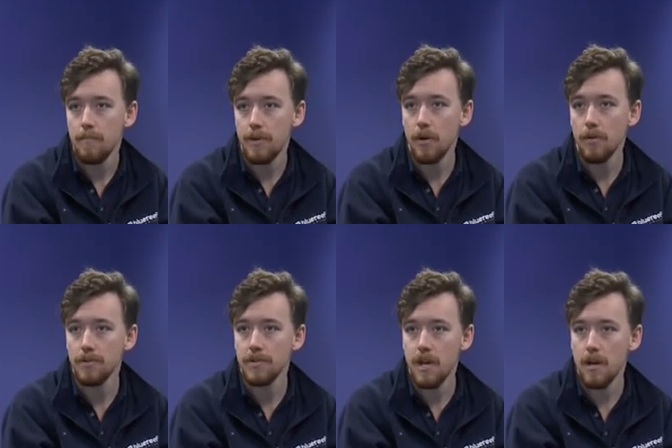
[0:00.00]

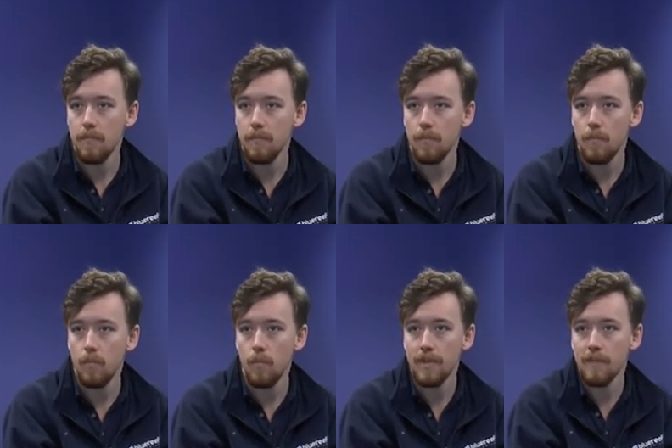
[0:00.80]
beyond
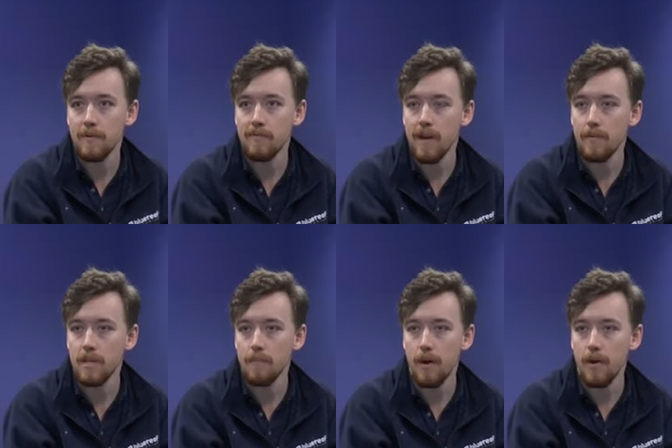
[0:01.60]
um, when they've been
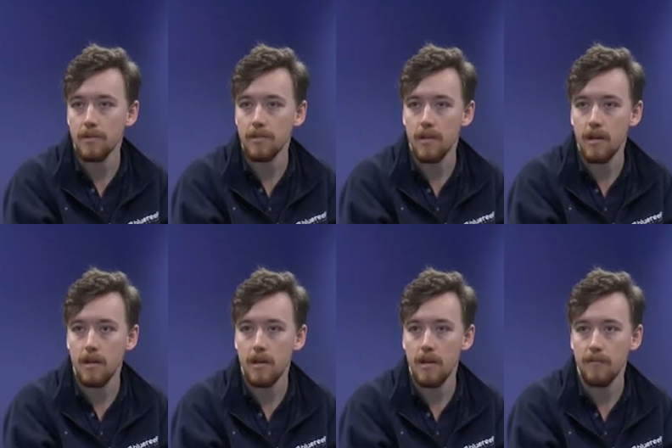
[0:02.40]
found in the past
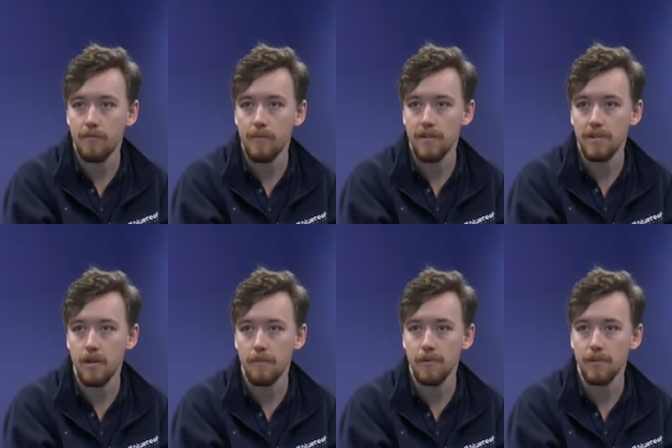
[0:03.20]
uh, from other
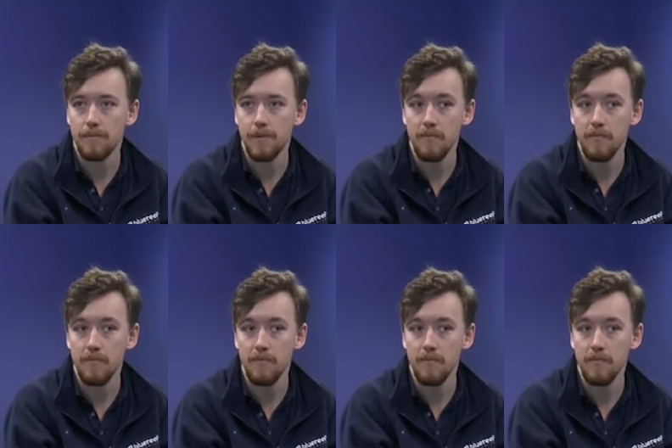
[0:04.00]
samples.